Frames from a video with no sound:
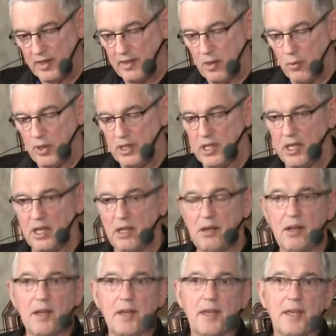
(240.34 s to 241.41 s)
that we did
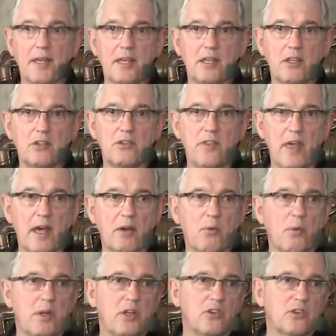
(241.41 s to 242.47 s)
is that
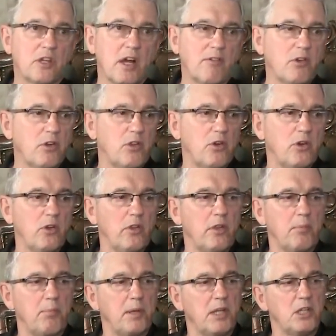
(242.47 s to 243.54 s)
we discovered through the
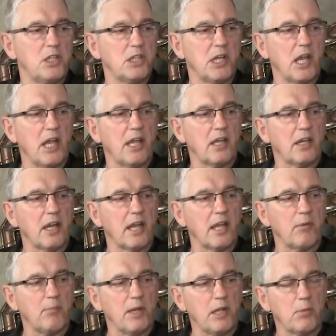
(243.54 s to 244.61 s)
PGA
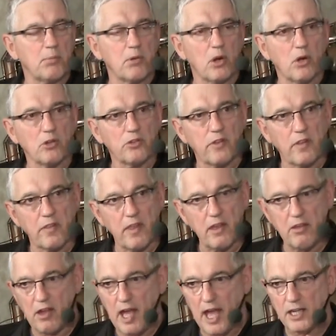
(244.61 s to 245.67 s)
and mini pros that
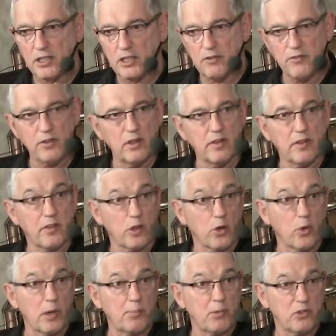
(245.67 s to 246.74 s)
they actually feel that the
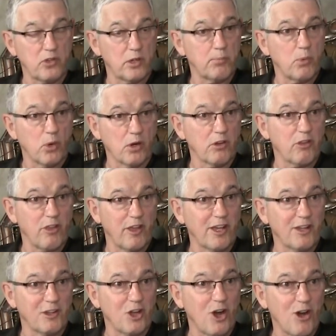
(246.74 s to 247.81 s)
grip is an important thing
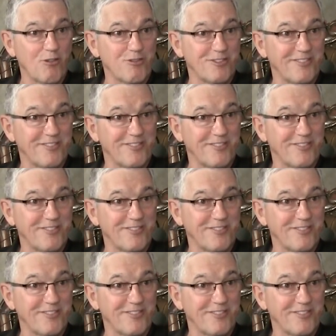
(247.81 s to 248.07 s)
in golf.